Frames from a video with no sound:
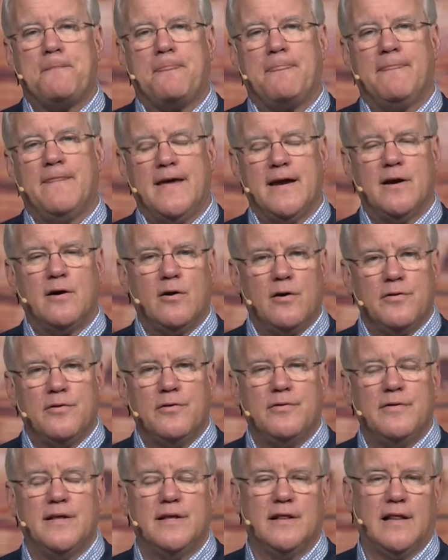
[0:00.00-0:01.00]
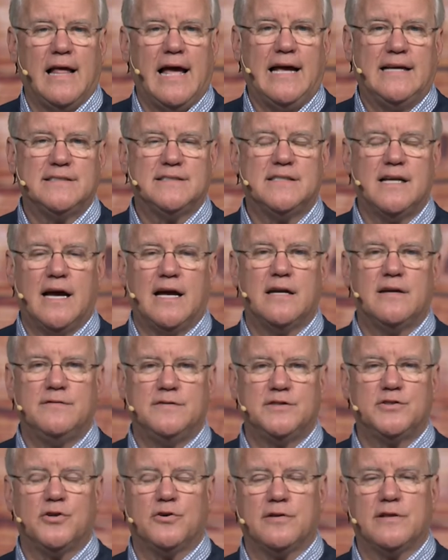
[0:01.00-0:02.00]
there on the last night of
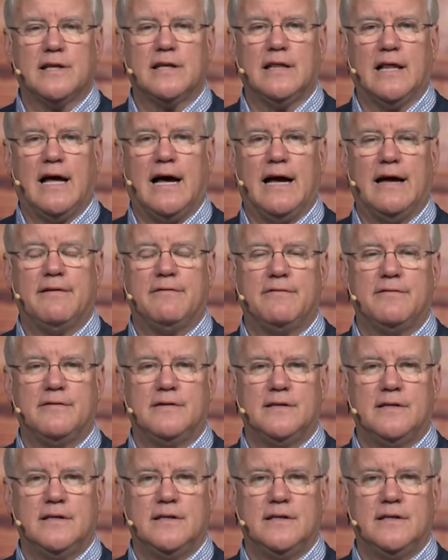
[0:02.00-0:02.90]
his earthly life.